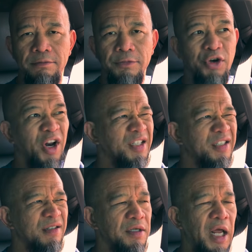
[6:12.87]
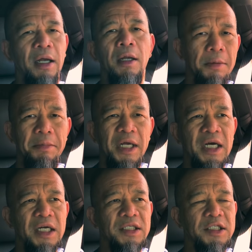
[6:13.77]
your nuts. Yeah,
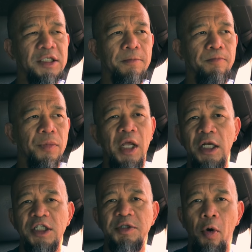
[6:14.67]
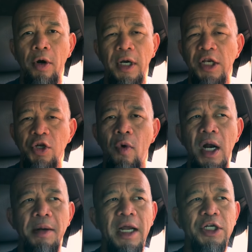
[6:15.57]
because it's a sport, and you
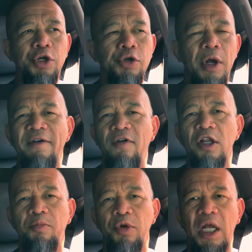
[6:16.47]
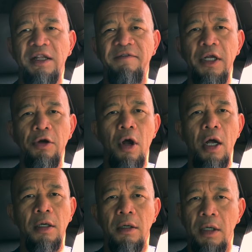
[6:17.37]
want to make sure you have all the protective gear
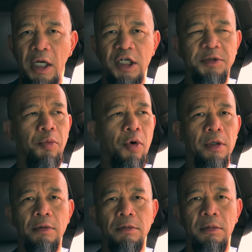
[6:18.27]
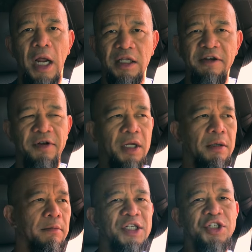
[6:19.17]
on in a sport activity
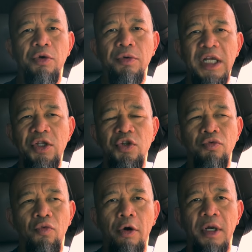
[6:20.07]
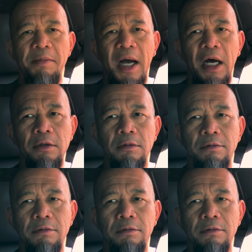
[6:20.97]
because you don't need to worry about